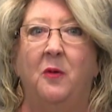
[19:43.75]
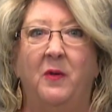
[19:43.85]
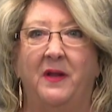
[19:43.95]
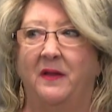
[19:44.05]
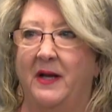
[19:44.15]

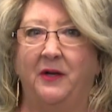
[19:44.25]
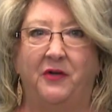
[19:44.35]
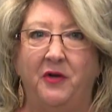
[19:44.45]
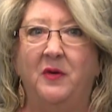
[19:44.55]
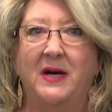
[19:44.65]
with
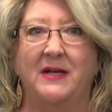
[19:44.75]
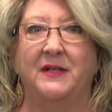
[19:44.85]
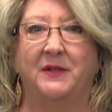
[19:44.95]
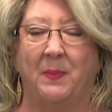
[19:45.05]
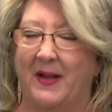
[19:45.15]
like two
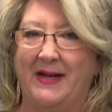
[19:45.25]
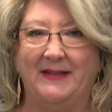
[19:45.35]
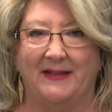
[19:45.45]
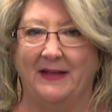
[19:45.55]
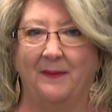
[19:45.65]
guns
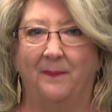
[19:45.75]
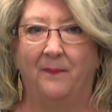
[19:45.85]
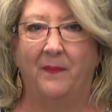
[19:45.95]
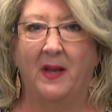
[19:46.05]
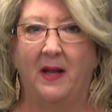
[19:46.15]
blazing.
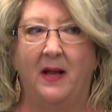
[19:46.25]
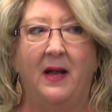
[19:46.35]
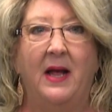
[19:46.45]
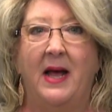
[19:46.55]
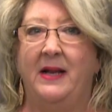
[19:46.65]

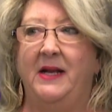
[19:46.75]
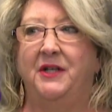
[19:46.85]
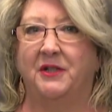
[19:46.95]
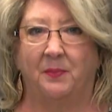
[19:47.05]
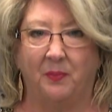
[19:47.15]
And
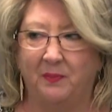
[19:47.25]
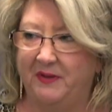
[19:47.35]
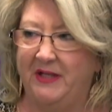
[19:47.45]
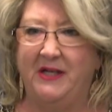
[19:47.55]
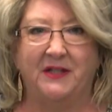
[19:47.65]
he just,
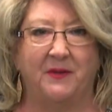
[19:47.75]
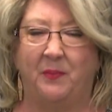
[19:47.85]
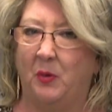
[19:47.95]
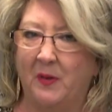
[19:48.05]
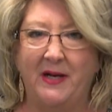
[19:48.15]
he
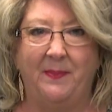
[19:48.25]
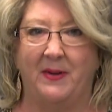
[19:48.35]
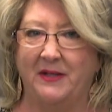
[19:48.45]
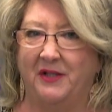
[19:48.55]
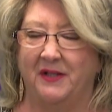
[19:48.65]
doesn't pull any
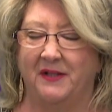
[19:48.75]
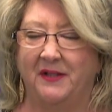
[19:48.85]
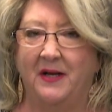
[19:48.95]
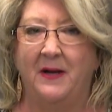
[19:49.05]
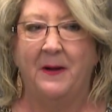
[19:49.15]

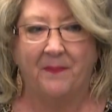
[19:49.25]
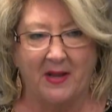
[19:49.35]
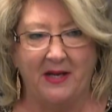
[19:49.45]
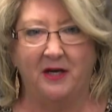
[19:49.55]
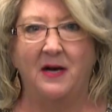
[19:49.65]
punches.
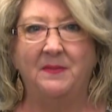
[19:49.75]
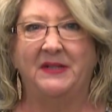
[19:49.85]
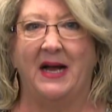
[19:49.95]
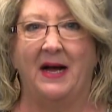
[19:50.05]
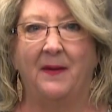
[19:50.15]
And he
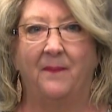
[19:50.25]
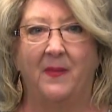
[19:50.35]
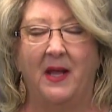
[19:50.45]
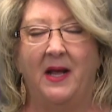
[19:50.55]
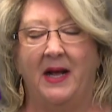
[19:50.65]
comes
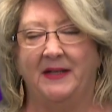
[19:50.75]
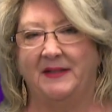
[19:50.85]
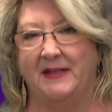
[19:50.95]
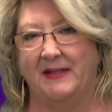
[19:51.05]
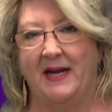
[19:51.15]
out and he
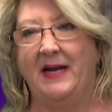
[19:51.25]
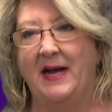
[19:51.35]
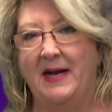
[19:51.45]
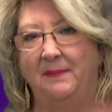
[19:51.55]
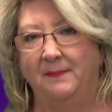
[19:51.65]
says,
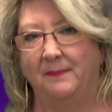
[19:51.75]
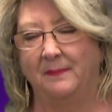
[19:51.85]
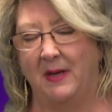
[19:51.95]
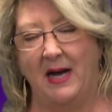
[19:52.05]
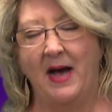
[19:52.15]
Ahab,
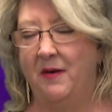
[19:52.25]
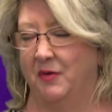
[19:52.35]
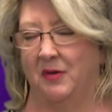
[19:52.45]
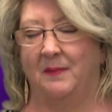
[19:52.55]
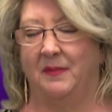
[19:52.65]
I
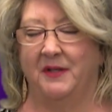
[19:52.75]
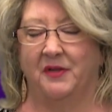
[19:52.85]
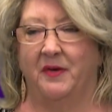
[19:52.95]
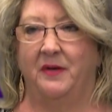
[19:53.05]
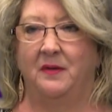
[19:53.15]
don't trouble
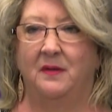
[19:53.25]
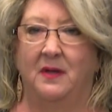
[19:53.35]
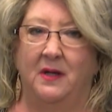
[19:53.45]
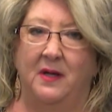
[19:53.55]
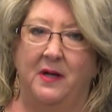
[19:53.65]

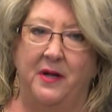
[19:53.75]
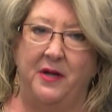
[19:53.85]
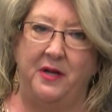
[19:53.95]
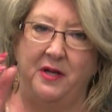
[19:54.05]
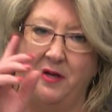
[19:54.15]
Israel.
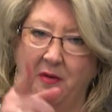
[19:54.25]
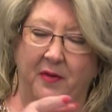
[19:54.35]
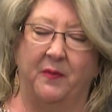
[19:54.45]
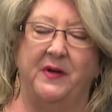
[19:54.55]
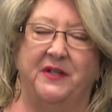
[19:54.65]
You're
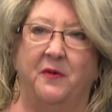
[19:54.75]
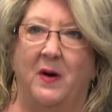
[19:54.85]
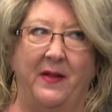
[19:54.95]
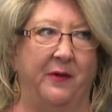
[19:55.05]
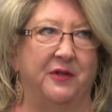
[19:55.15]
the reason
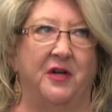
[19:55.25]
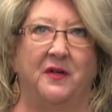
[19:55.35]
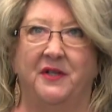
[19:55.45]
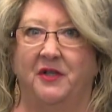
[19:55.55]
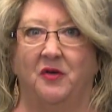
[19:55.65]
why there's
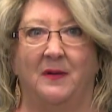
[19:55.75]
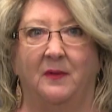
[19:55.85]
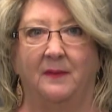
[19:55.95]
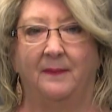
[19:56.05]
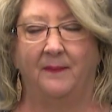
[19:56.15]
all this
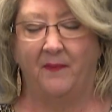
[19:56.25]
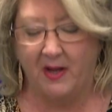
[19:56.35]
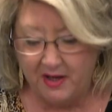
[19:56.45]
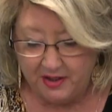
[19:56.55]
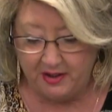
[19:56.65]
trouble.
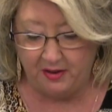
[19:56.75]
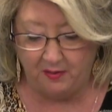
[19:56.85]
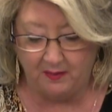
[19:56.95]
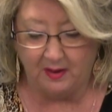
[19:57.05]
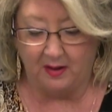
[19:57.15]

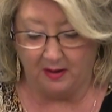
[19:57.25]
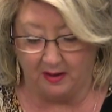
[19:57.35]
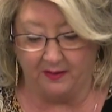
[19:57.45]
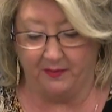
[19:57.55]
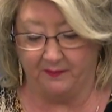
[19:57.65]
You
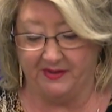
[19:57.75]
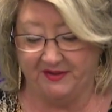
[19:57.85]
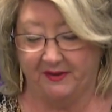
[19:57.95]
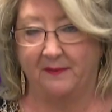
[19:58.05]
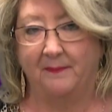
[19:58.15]
are the
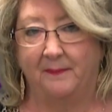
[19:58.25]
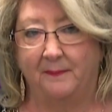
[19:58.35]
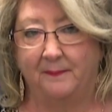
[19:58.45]
reason.